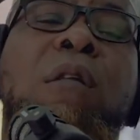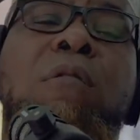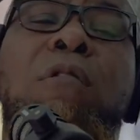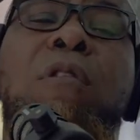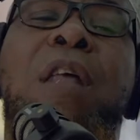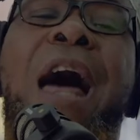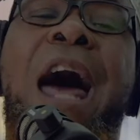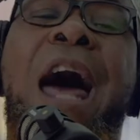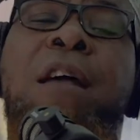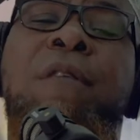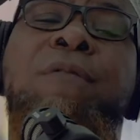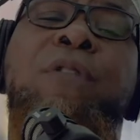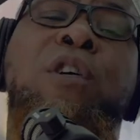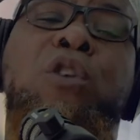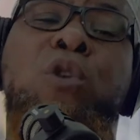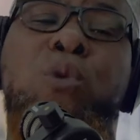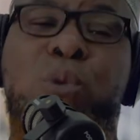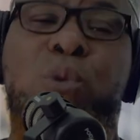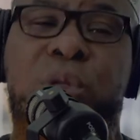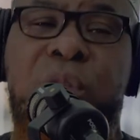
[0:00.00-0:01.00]
lot of the
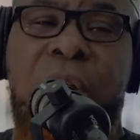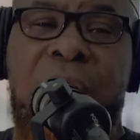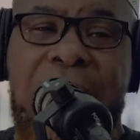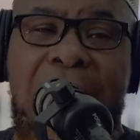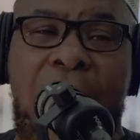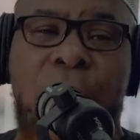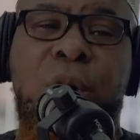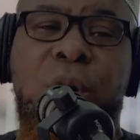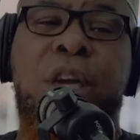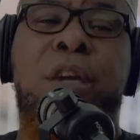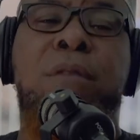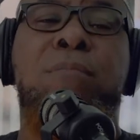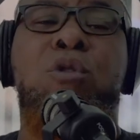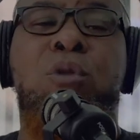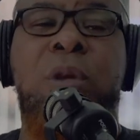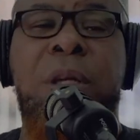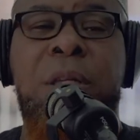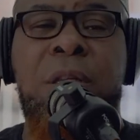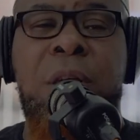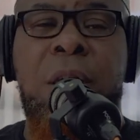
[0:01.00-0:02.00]
youth in our
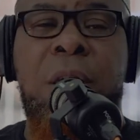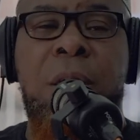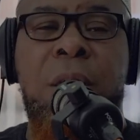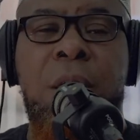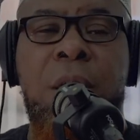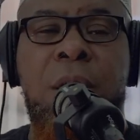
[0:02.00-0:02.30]
community.